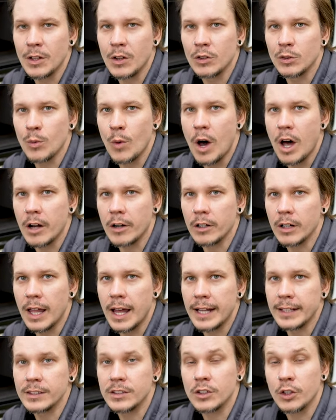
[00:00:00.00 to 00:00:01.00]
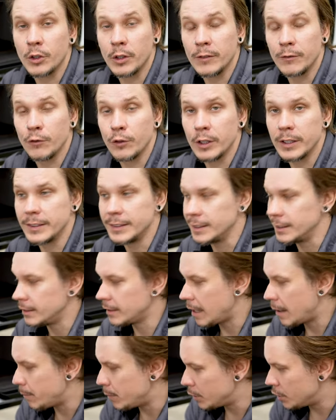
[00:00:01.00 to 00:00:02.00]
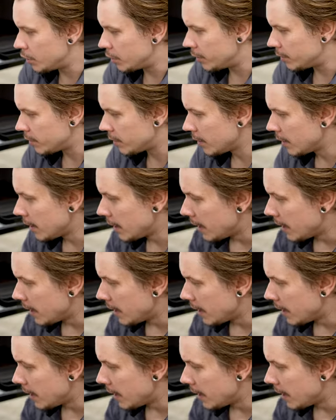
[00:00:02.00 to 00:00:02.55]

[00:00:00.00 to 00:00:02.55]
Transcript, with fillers: those water lines during freezing temperatures.